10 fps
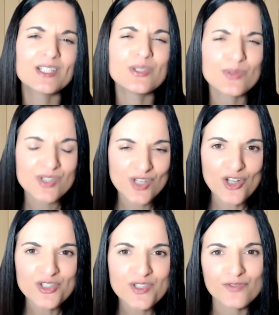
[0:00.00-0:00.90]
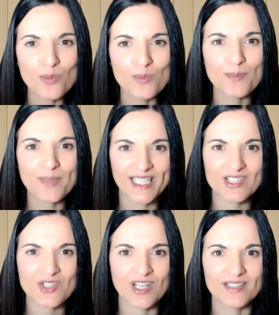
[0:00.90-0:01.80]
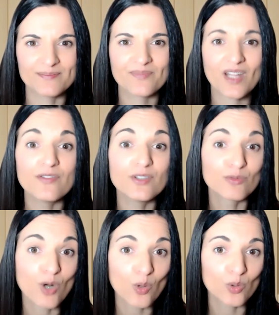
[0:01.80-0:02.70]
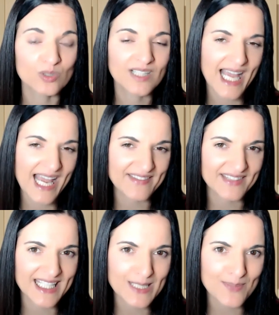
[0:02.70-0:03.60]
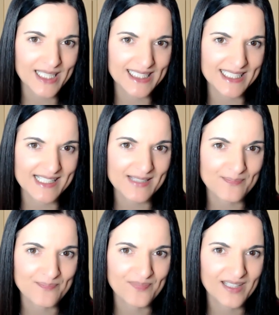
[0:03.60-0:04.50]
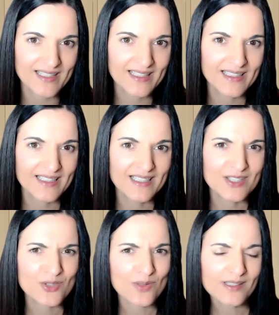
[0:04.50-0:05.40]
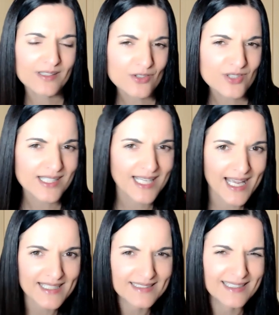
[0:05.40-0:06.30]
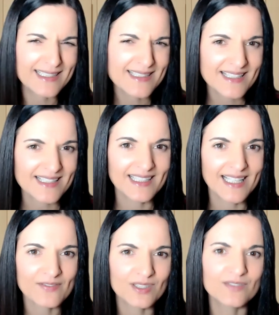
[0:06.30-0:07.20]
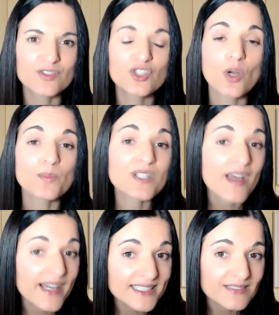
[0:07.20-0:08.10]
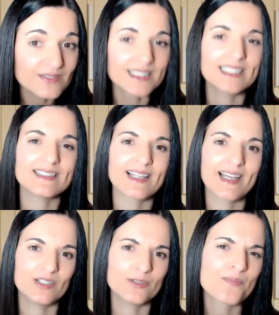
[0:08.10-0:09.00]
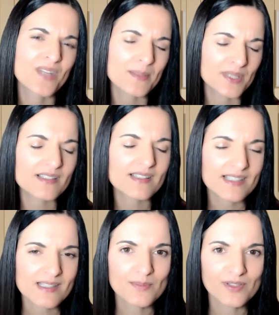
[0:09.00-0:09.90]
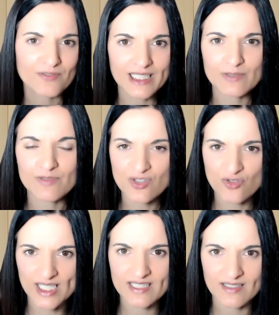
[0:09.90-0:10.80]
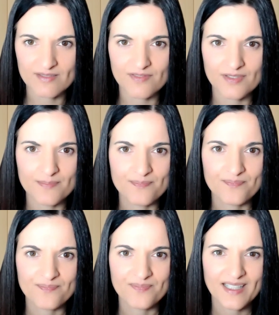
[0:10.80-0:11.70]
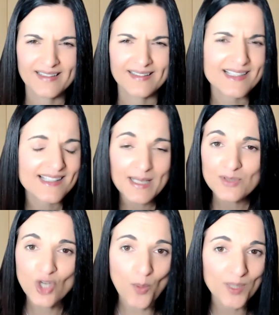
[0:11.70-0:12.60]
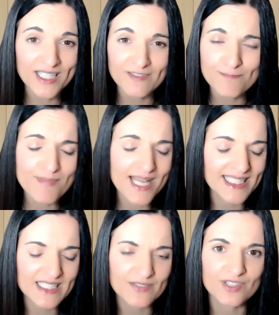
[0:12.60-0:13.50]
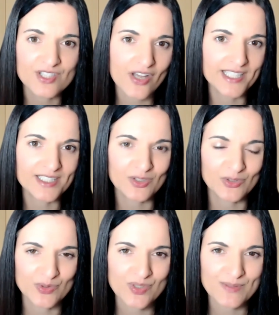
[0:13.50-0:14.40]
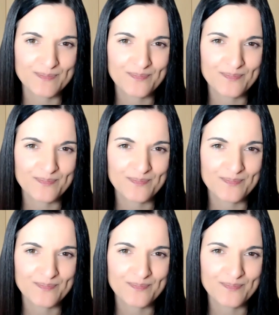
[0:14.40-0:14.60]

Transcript: you'll start to form a picture of a role and the key pillars. Try not to get into the level of job title detail because this can be really restrictive. The same job can have many different titles.